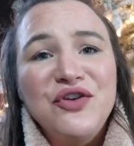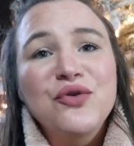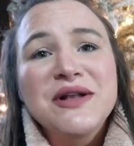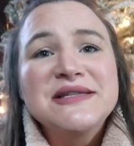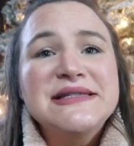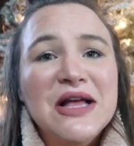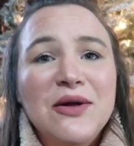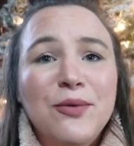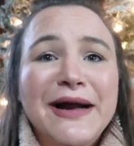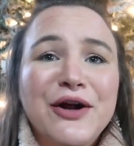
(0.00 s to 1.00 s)
You can
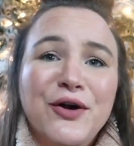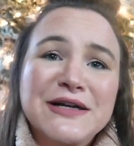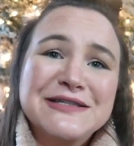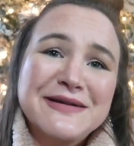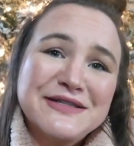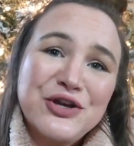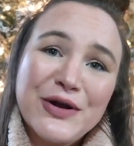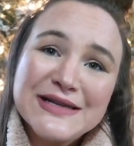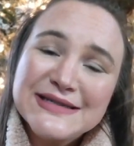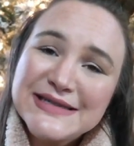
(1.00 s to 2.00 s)
celebrate Christmas, you
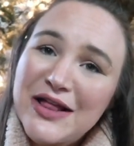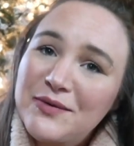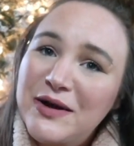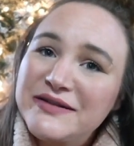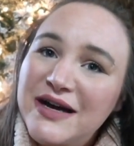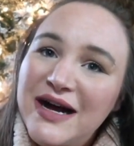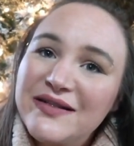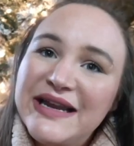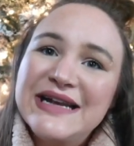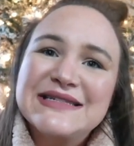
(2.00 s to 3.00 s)
can celebrate the
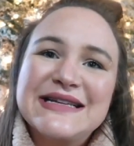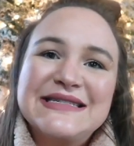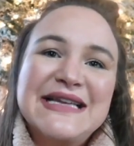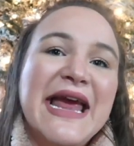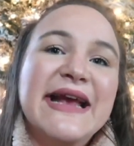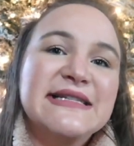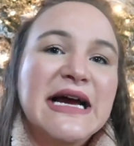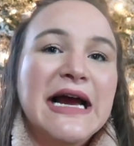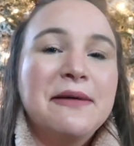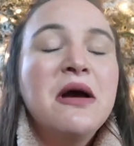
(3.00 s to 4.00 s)
holidays and take
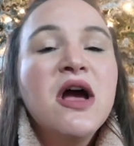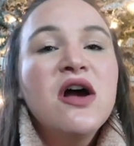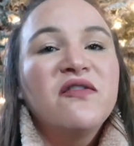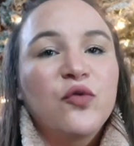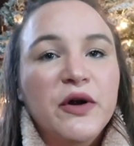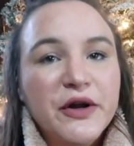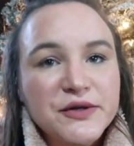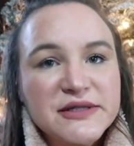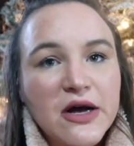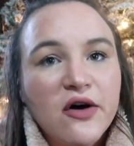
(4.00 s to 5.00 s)
time for
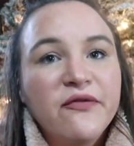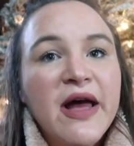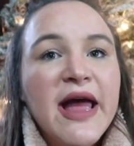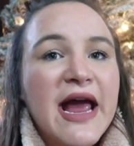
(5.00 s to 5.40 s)
yourself,